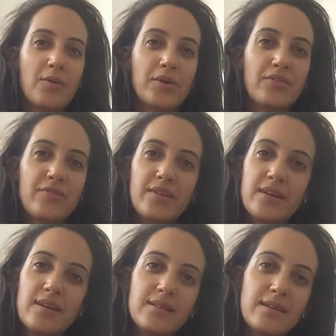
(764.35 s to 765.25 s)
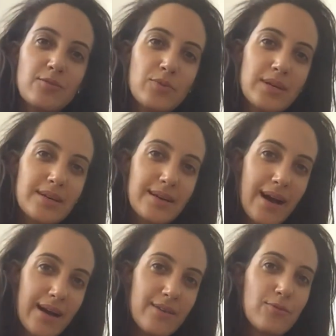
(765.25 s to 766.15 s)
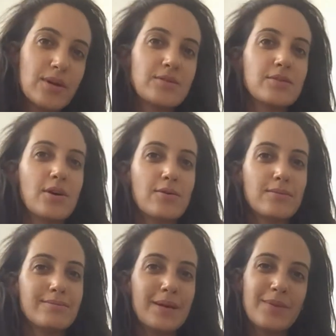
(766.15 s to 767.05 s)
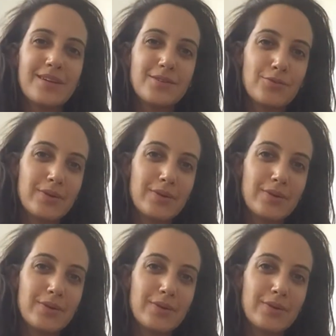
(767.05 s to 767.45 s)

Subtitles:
We feel that we kind of want to go maybe into